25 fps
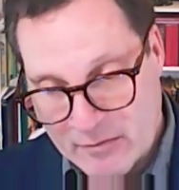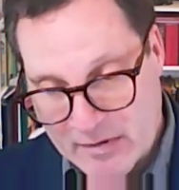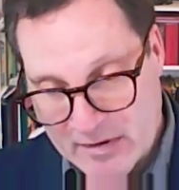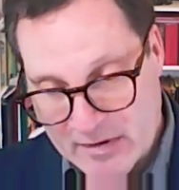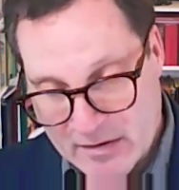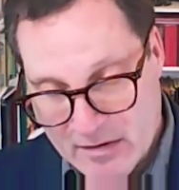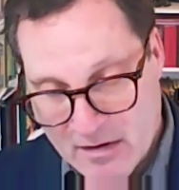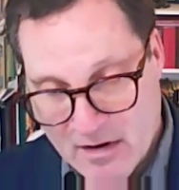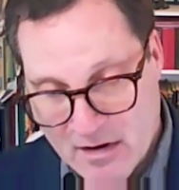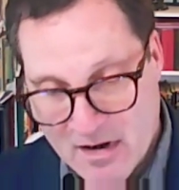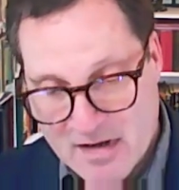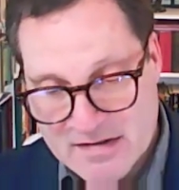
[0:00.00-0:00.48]

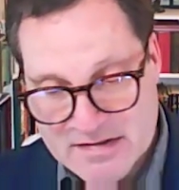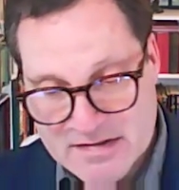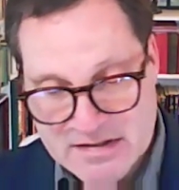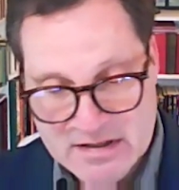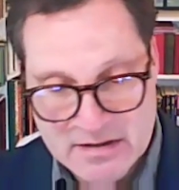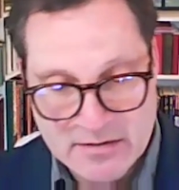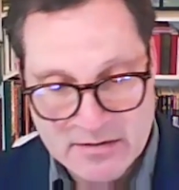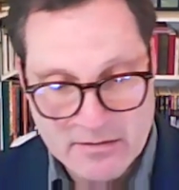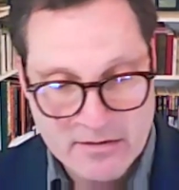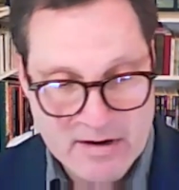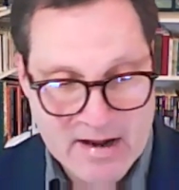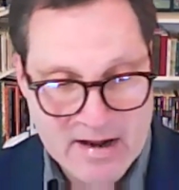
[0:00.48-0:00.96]
we are
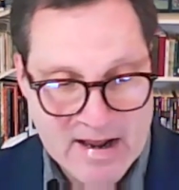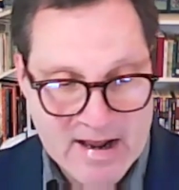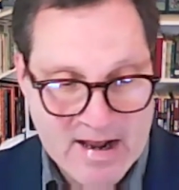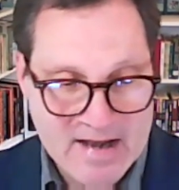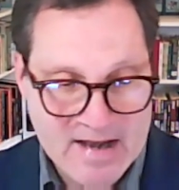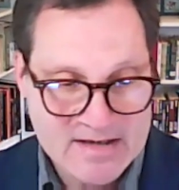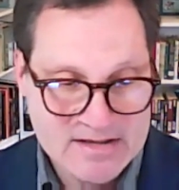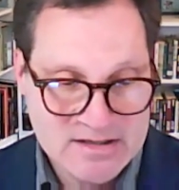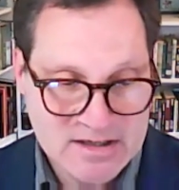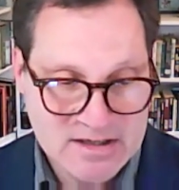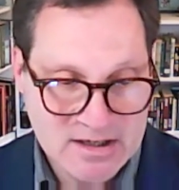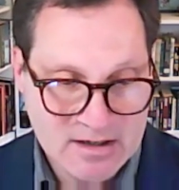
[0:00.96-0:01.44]
also
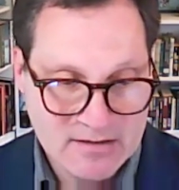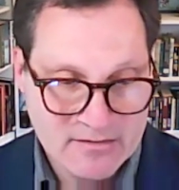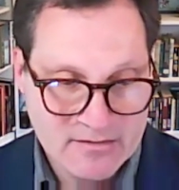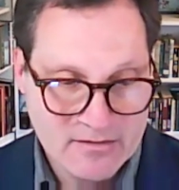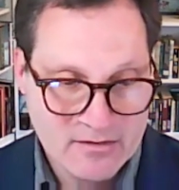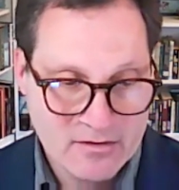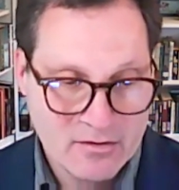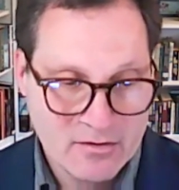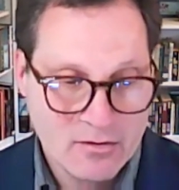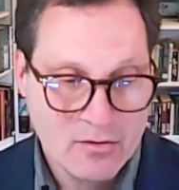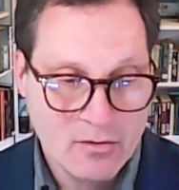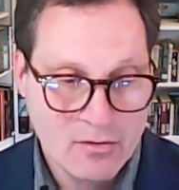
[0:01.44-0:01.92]
asking
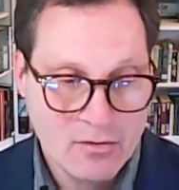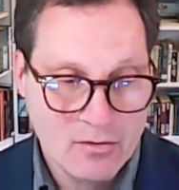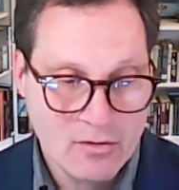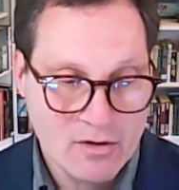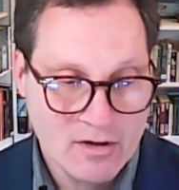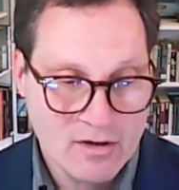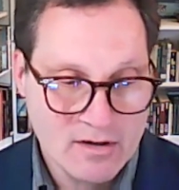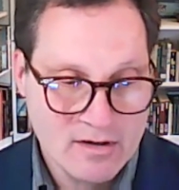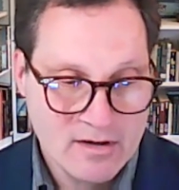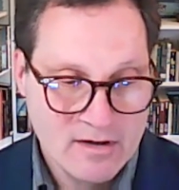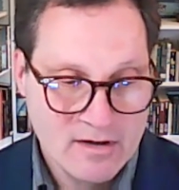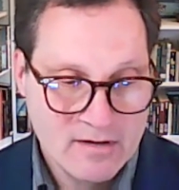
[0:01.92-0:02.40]
the
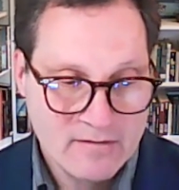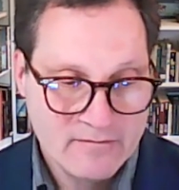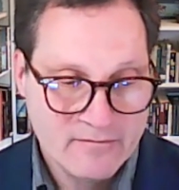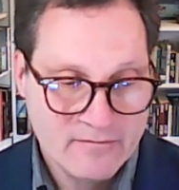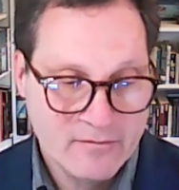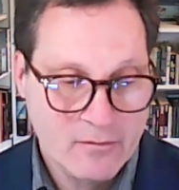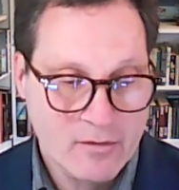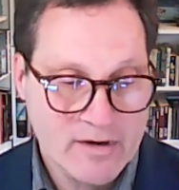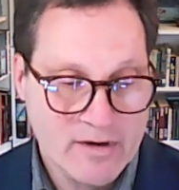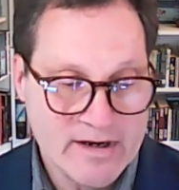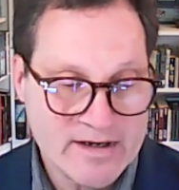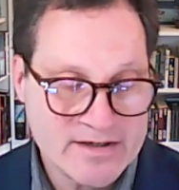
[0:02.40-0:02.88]
court
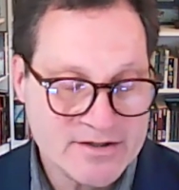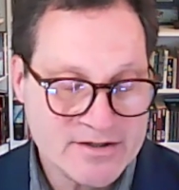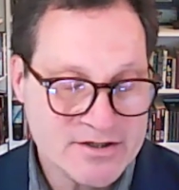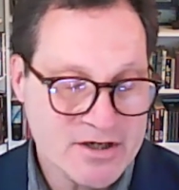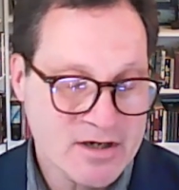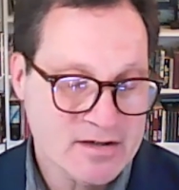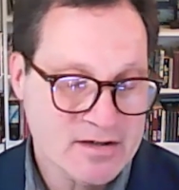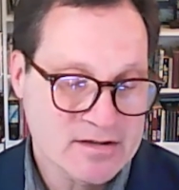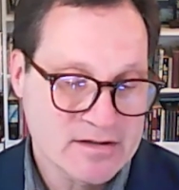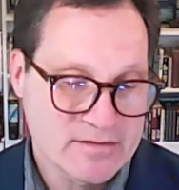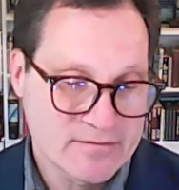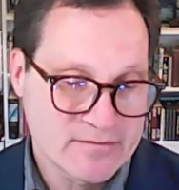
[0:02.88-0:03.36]
for
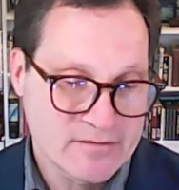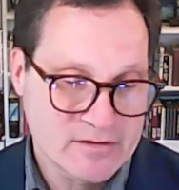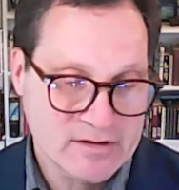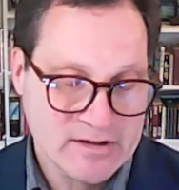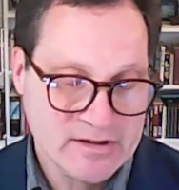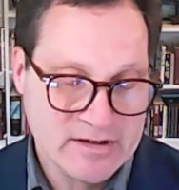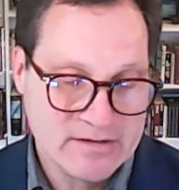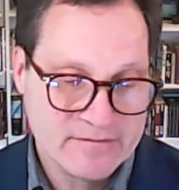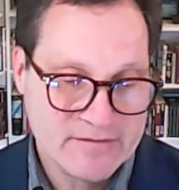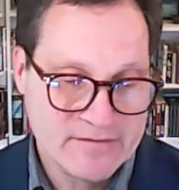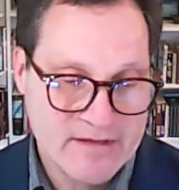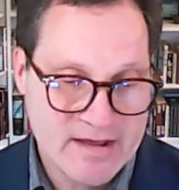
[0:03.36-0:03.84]
injunctive
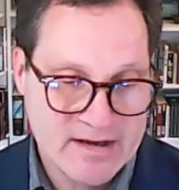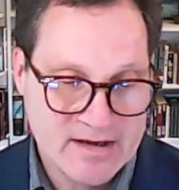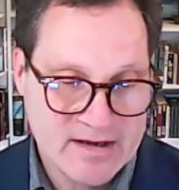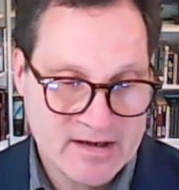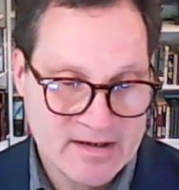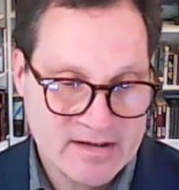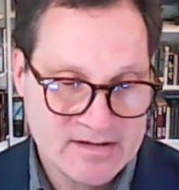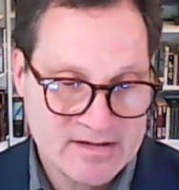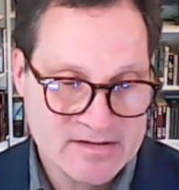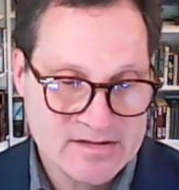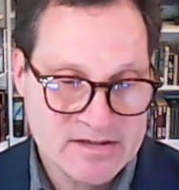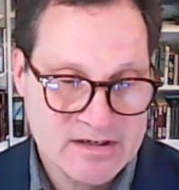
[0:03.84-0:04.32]
relief, that
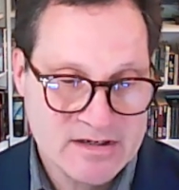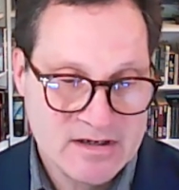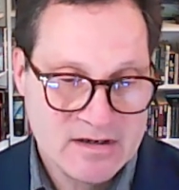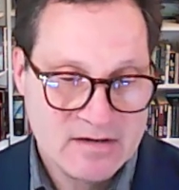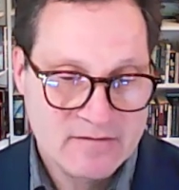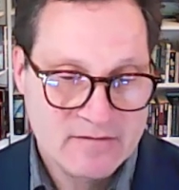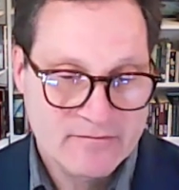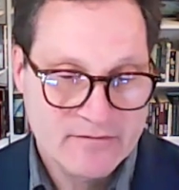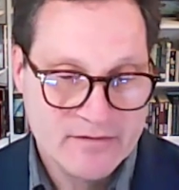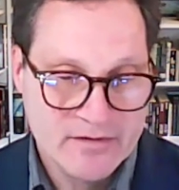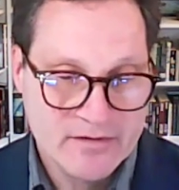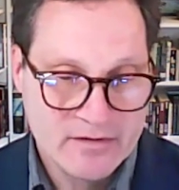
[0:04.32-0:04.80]
is,
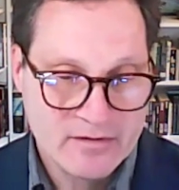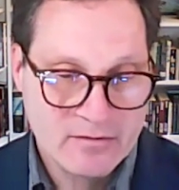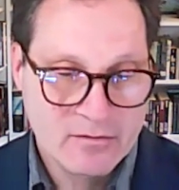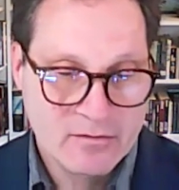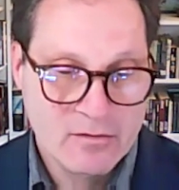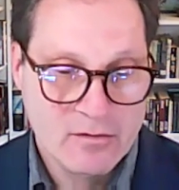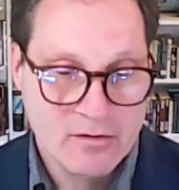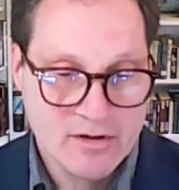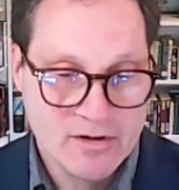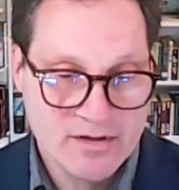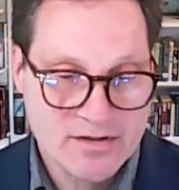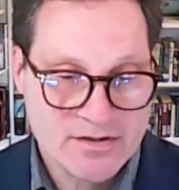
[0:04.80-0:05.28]
for the
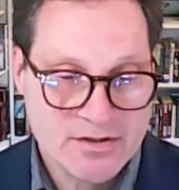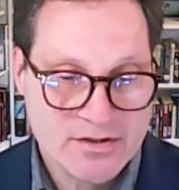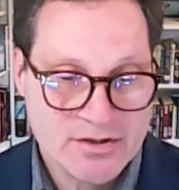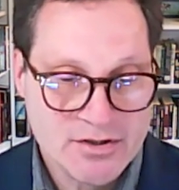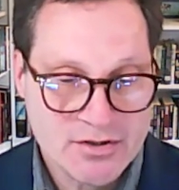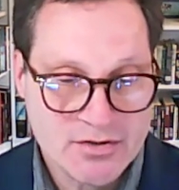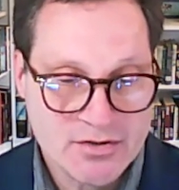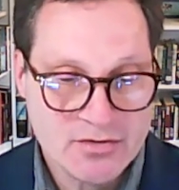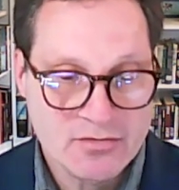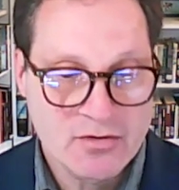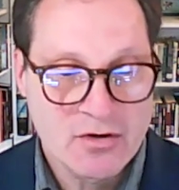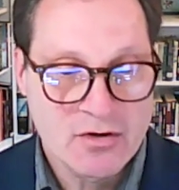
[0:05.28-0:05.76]
court
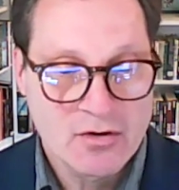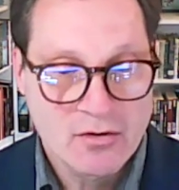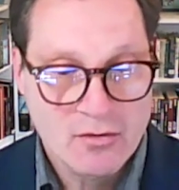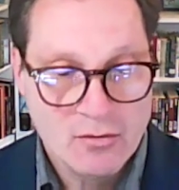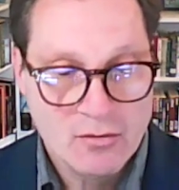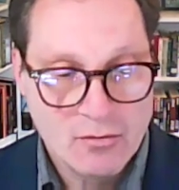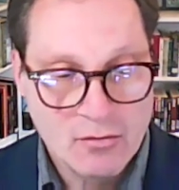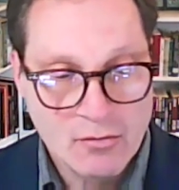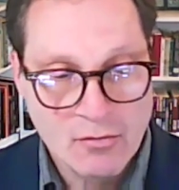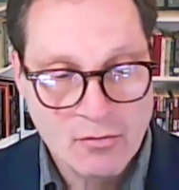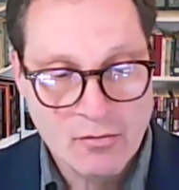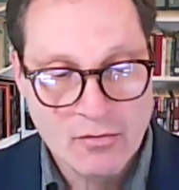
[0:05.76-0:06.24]
to
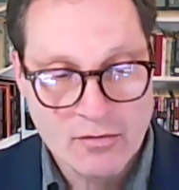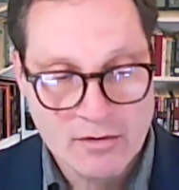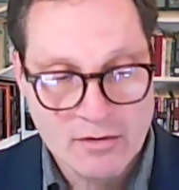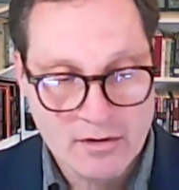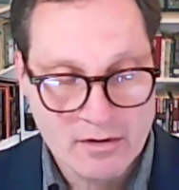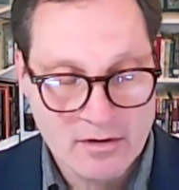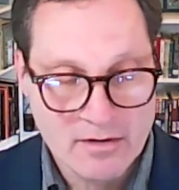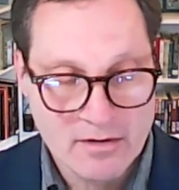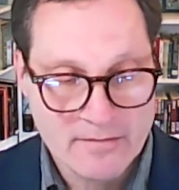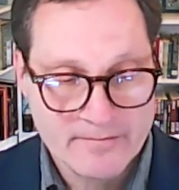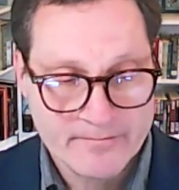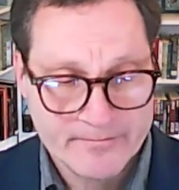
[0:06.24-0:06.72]

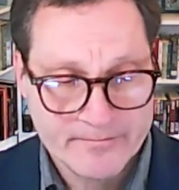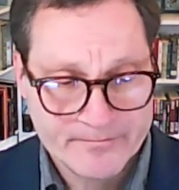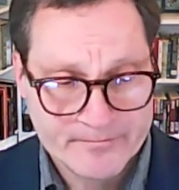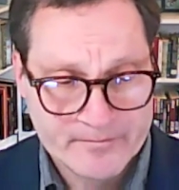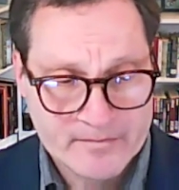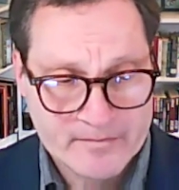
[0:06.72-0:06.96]
order